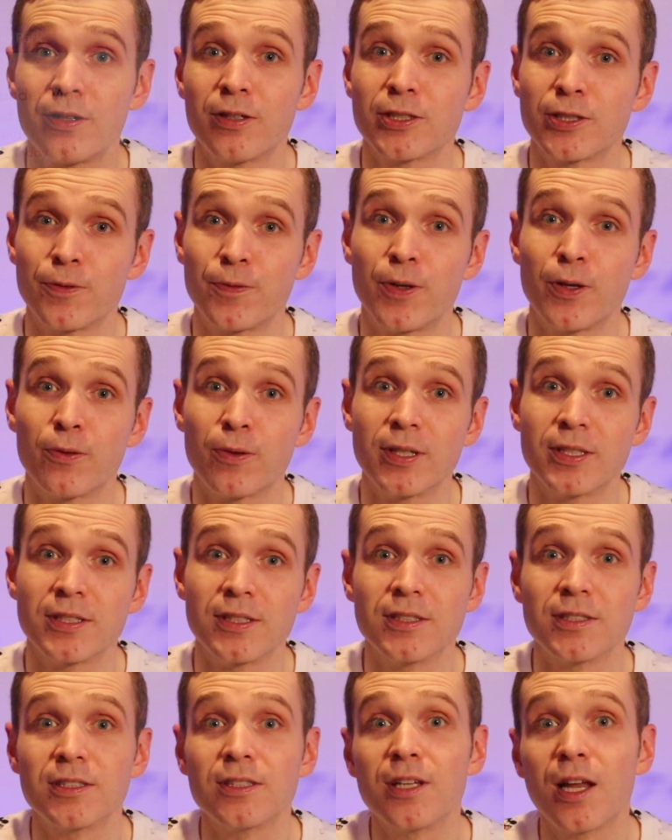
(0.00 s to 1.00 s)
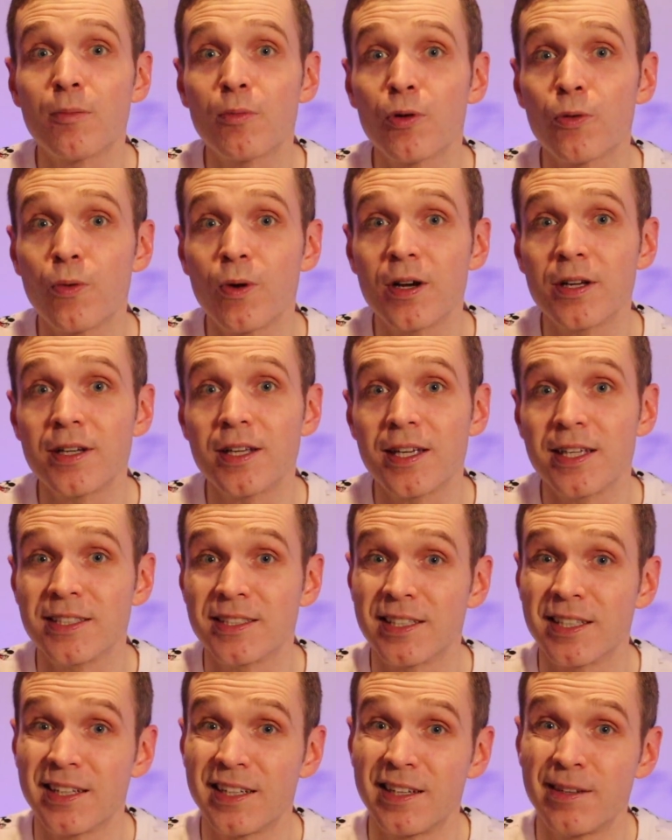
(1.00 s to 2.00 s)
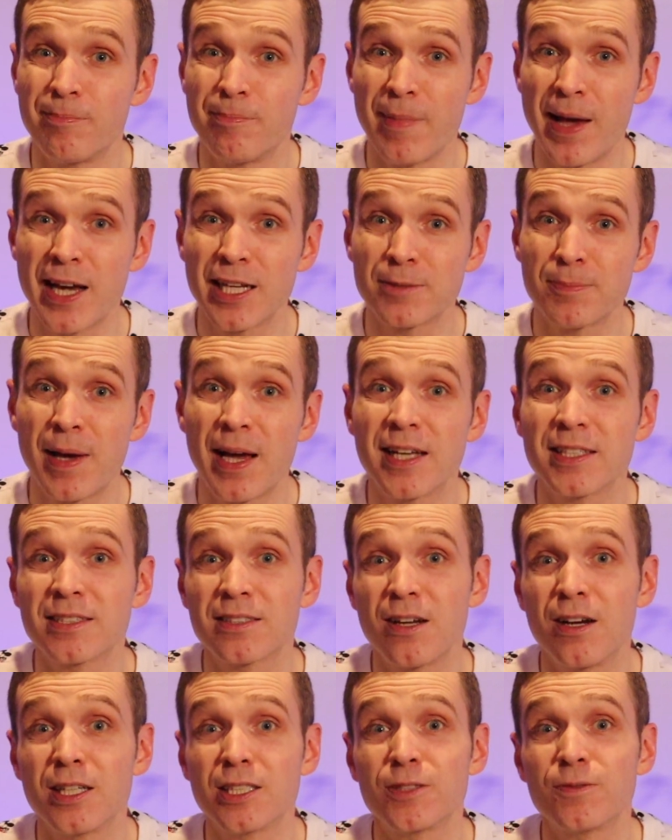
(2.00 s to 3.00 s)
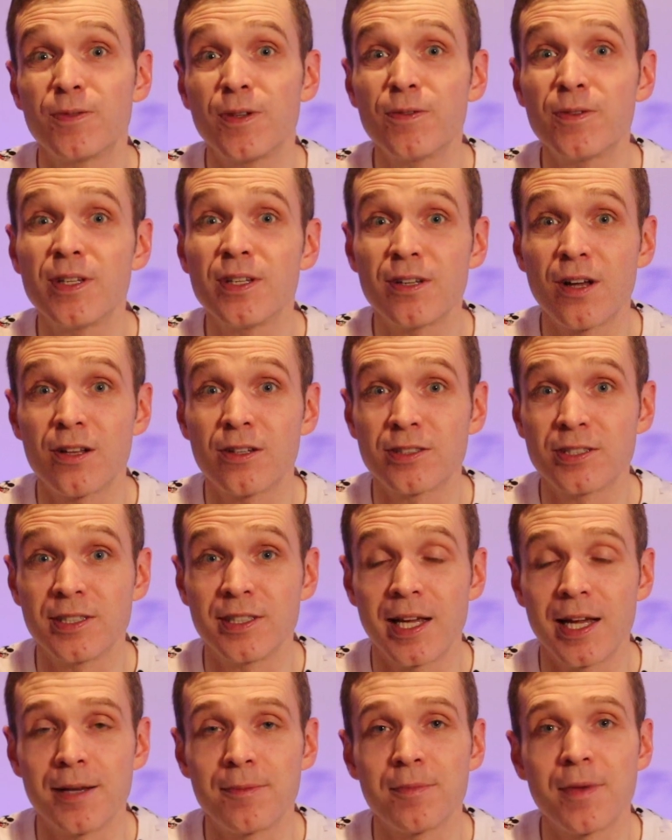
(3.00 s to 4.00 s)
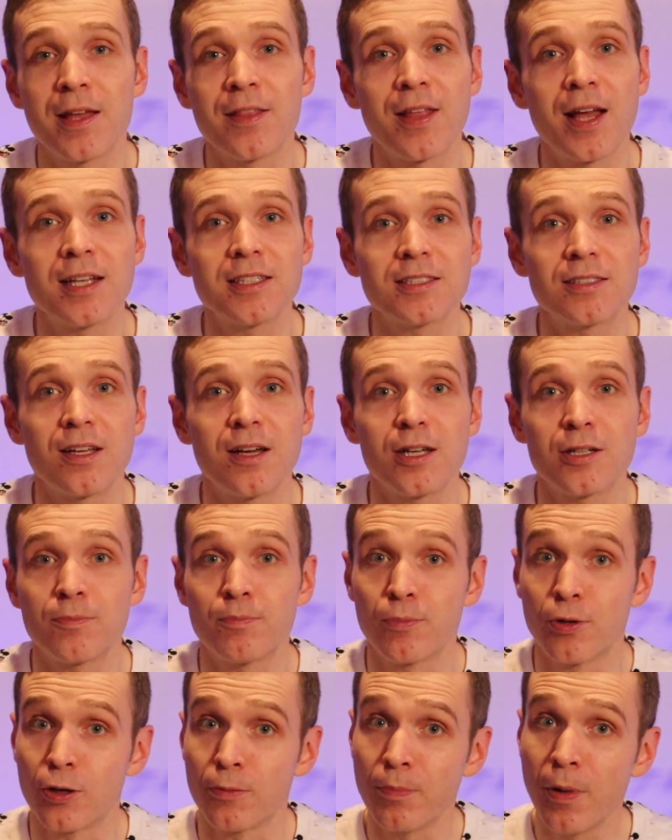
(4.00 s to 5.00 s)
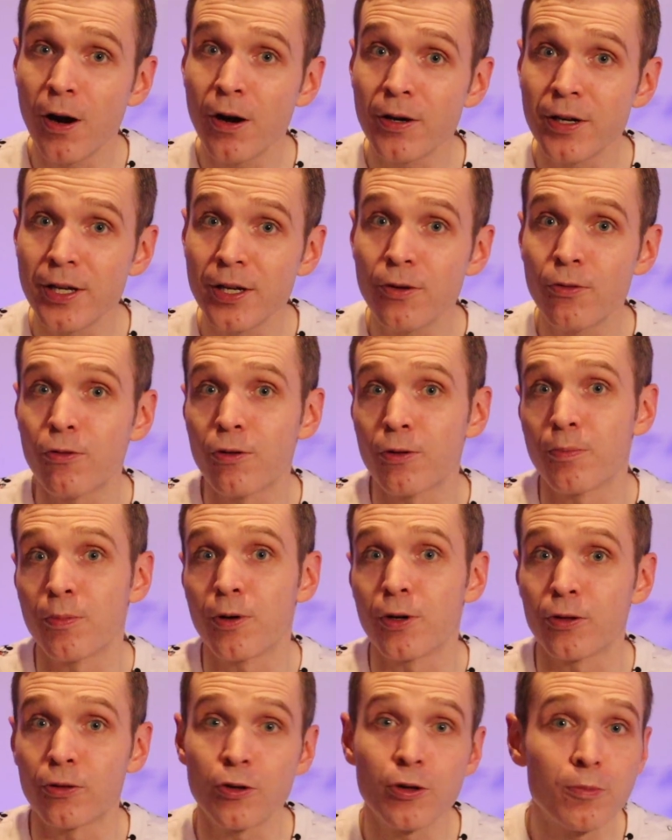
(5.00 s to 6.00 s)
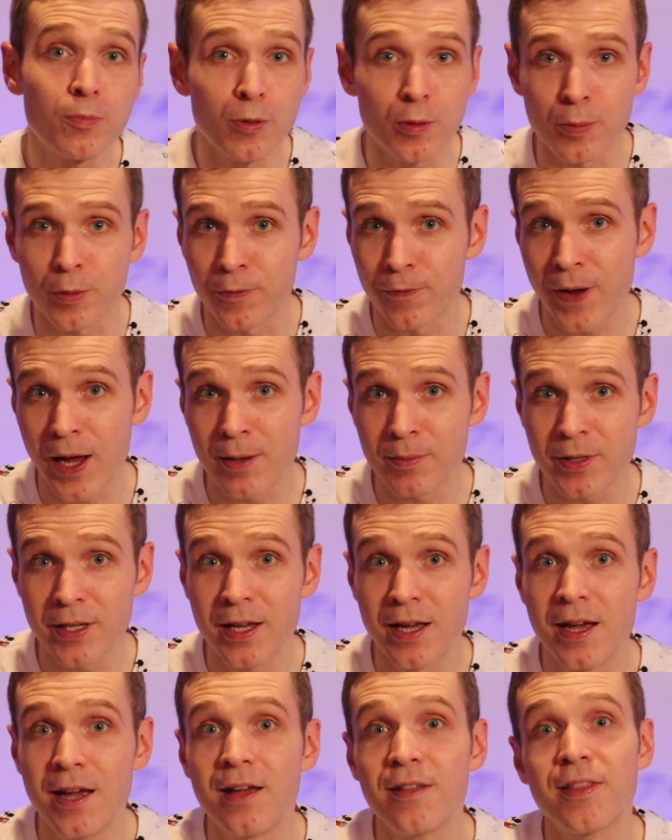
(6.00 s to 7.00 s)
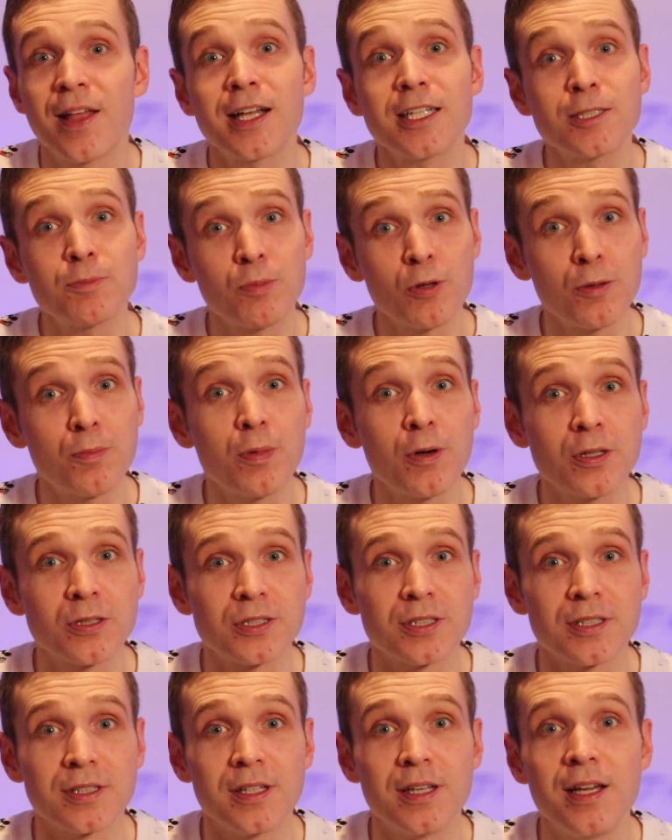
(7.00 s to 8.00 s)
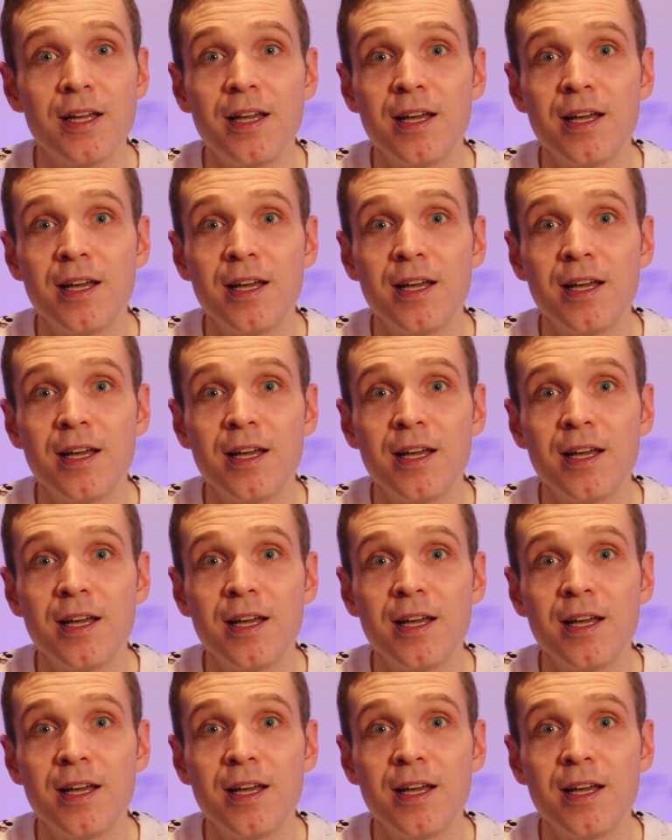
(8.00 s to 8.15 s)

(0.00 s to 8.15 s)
there's a few reasons. Number one is MaxPass costs $15 a day, and that's not per party or per group or per family, that's per person.